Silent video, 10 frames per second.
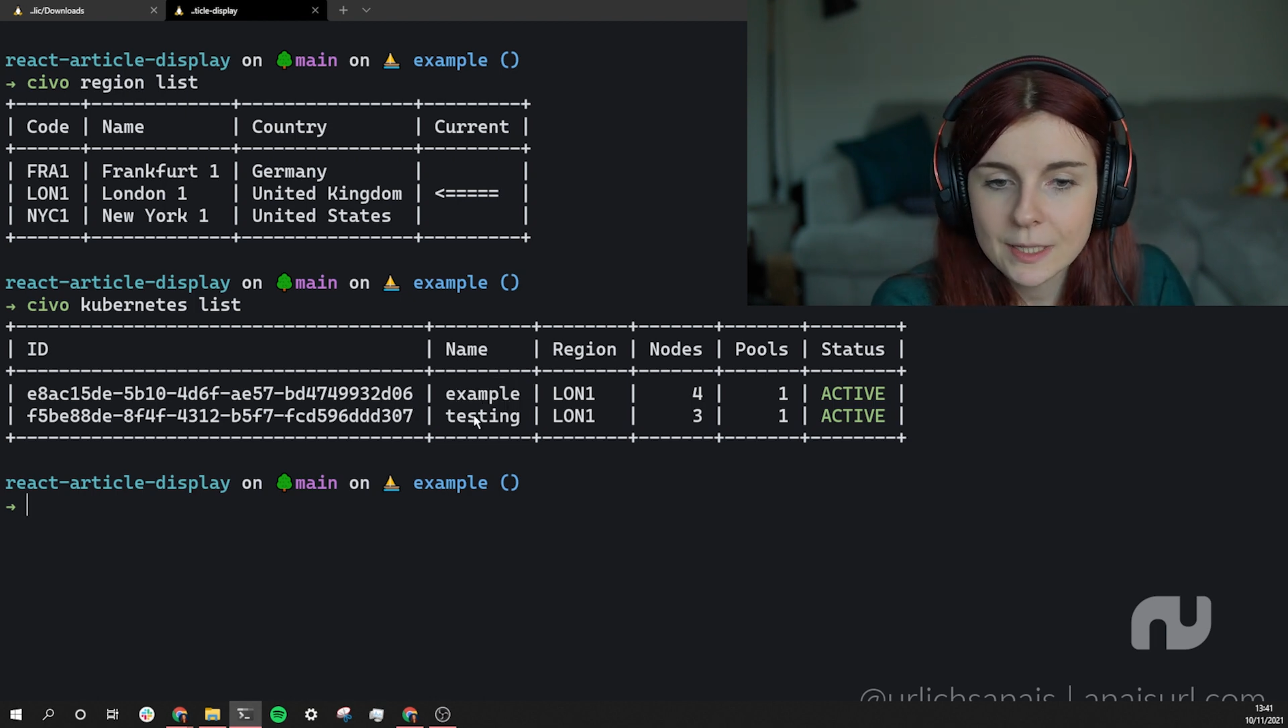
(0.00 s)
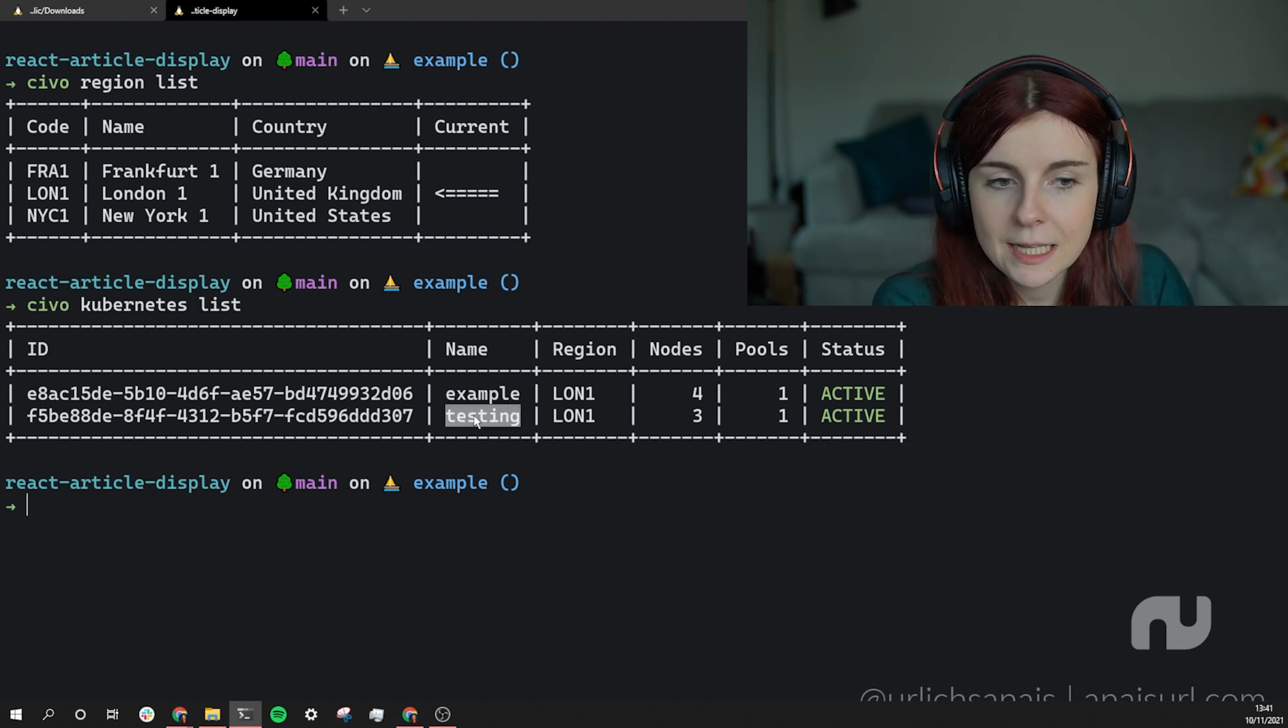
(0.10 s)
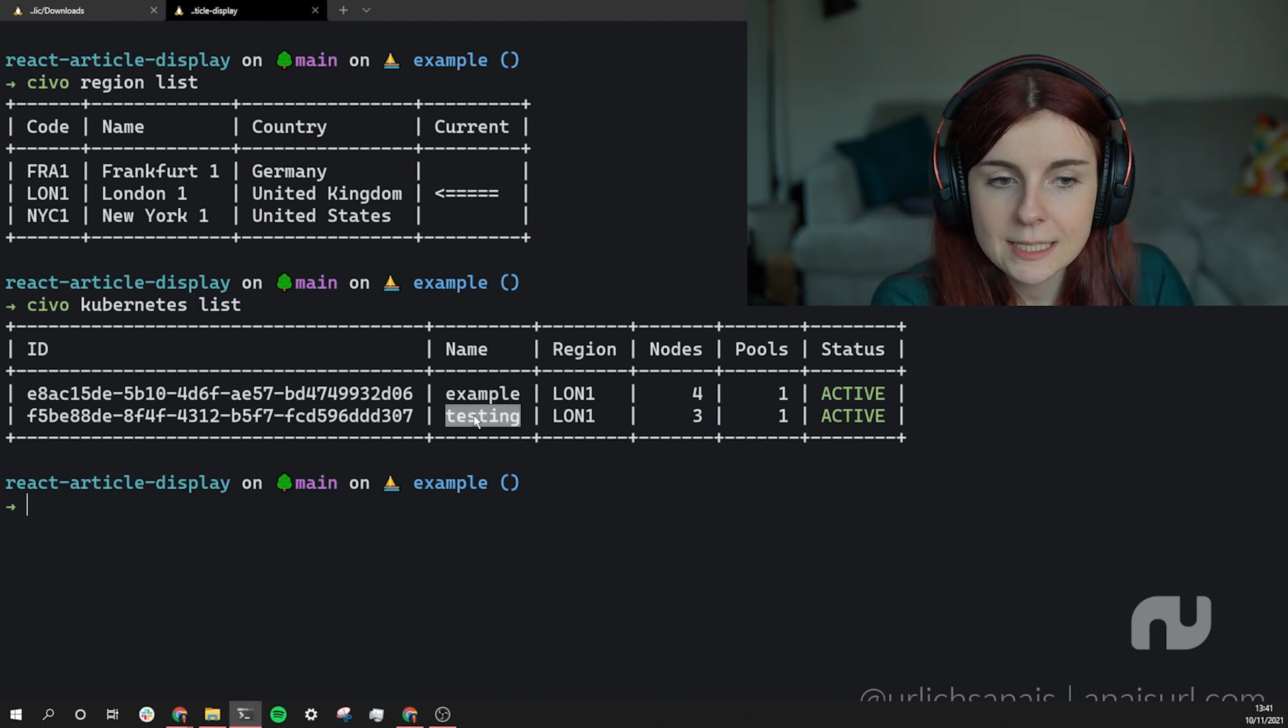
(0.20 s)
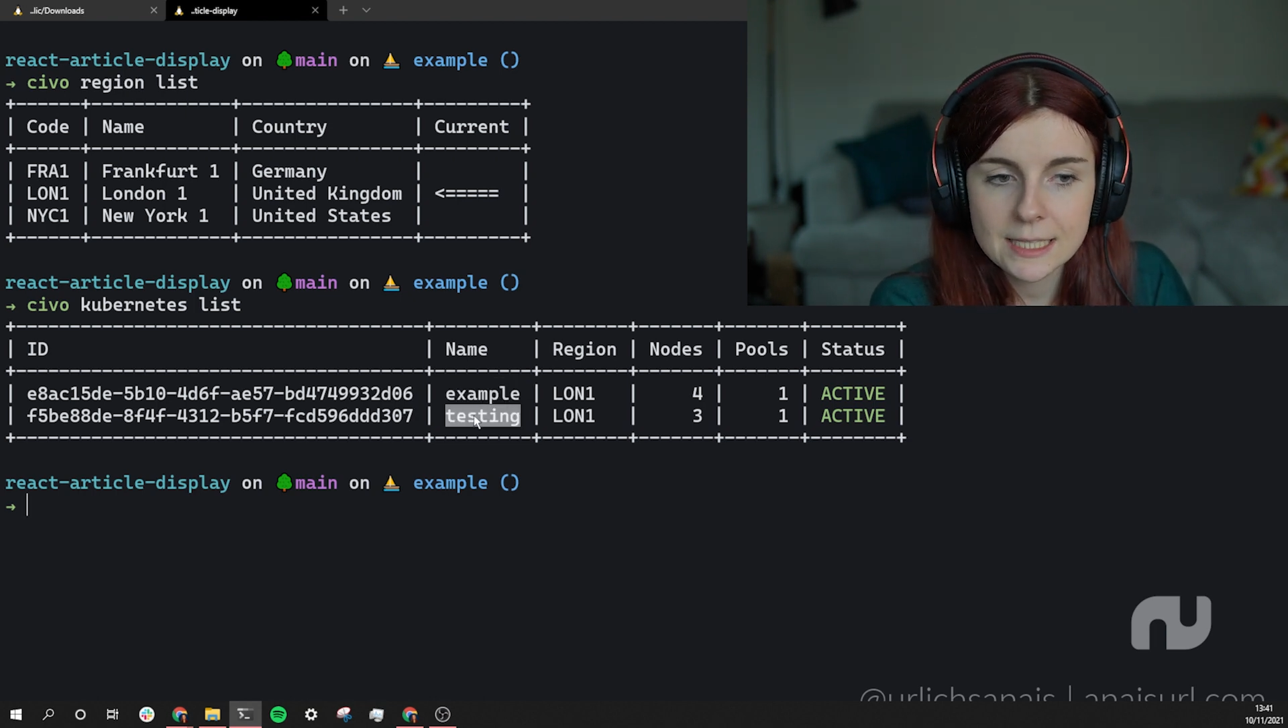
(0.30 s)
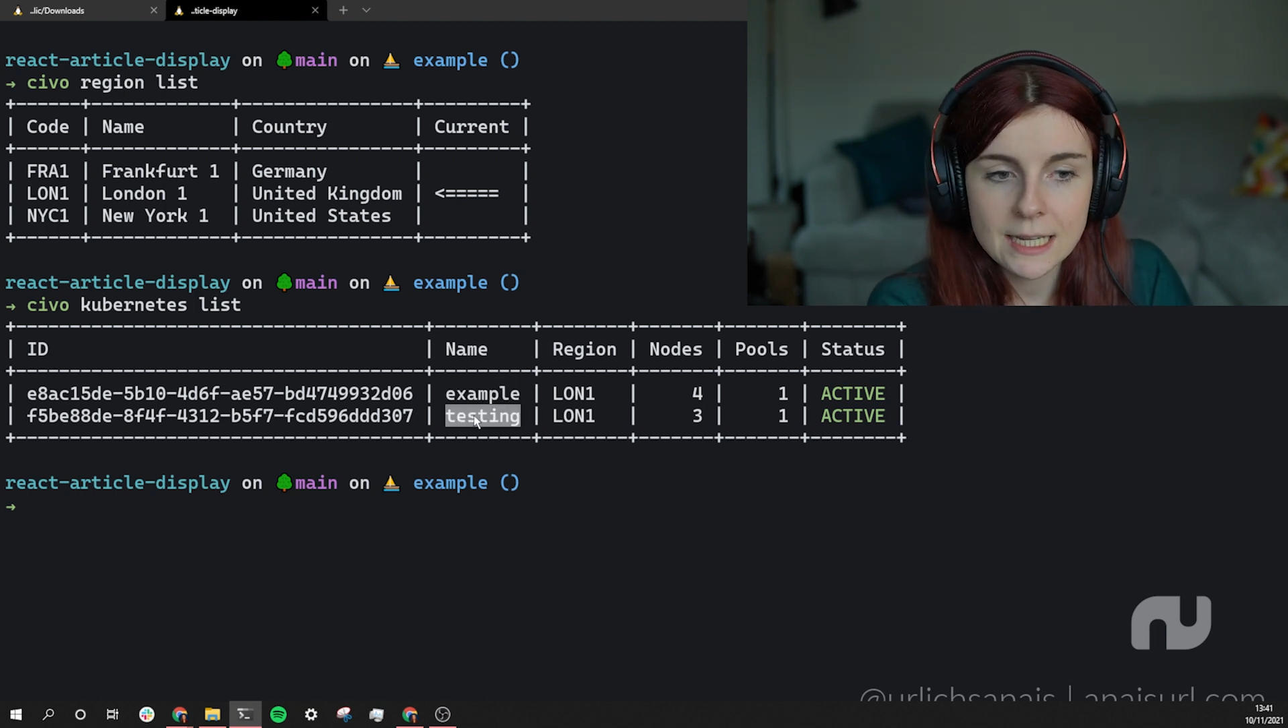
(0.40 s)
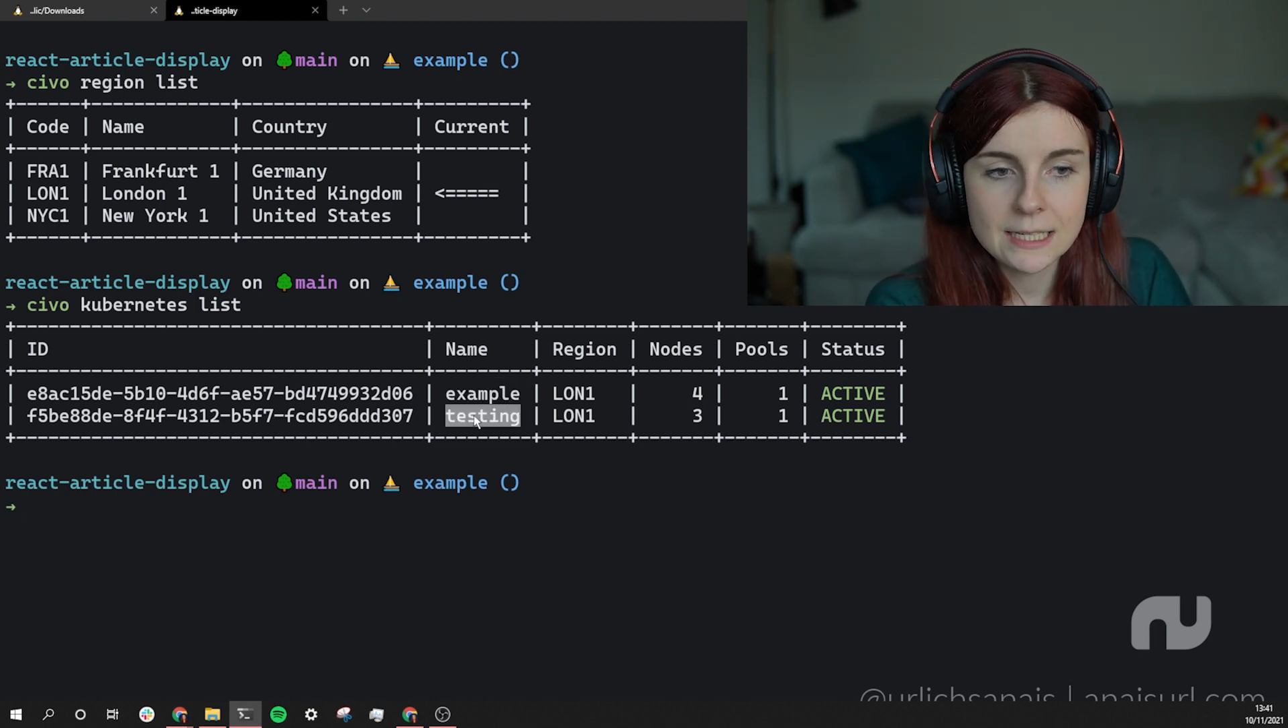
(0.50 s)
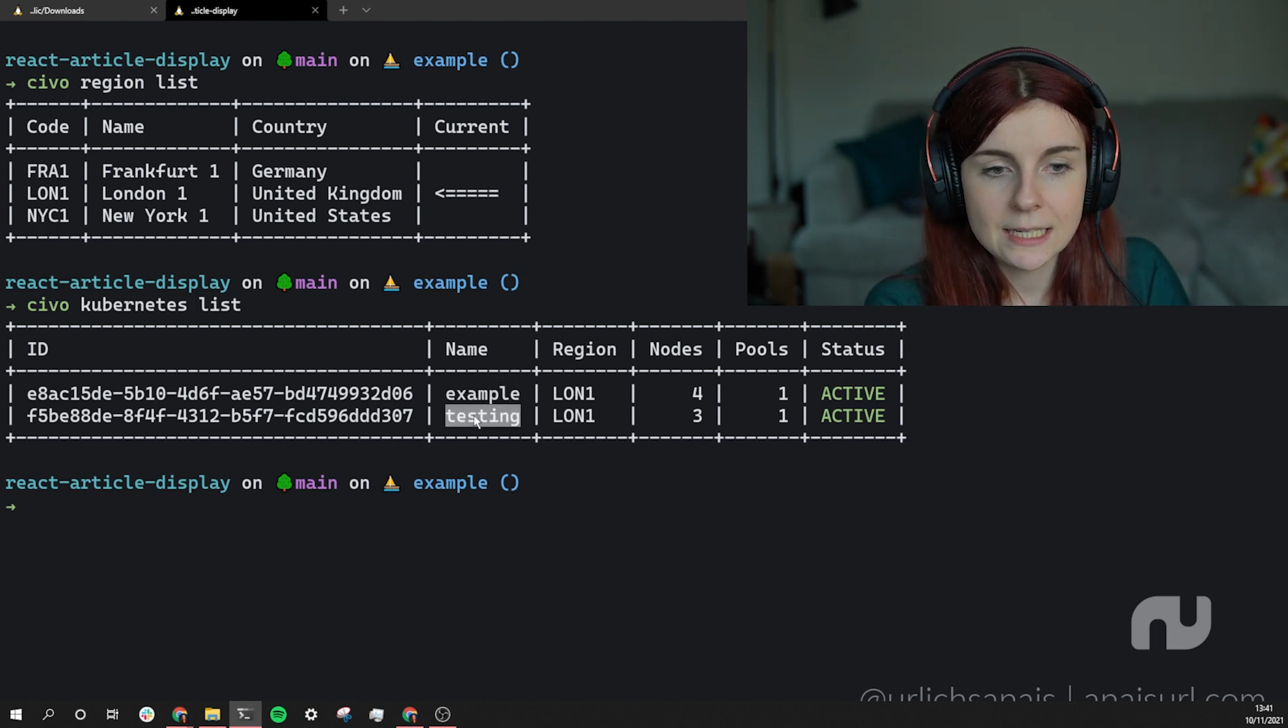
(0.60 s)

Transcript: cluster and